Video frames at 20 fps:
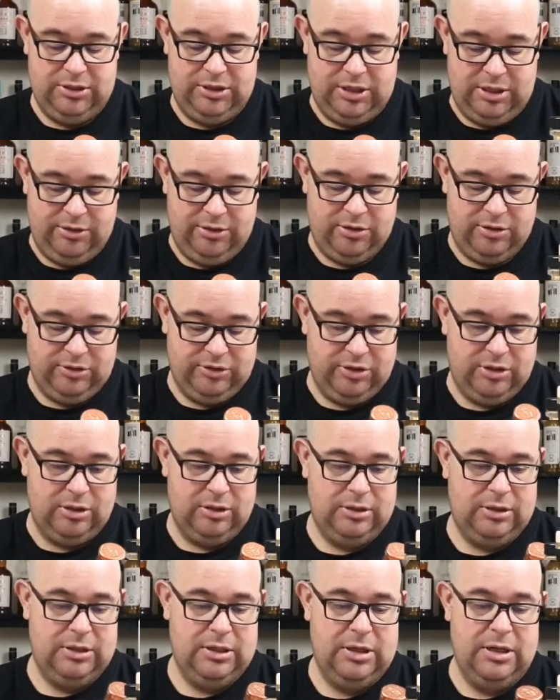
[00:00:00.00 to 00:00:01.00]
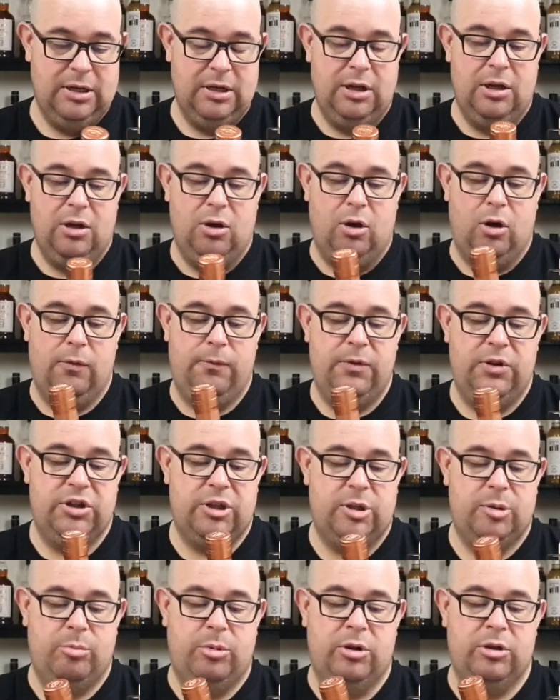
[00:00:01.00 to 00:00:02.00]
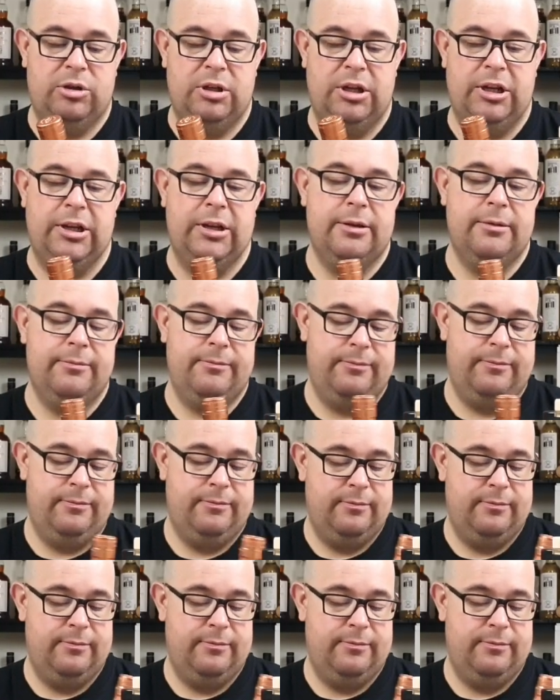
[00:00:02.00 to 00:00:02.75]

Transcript: 10 years old, official bottling.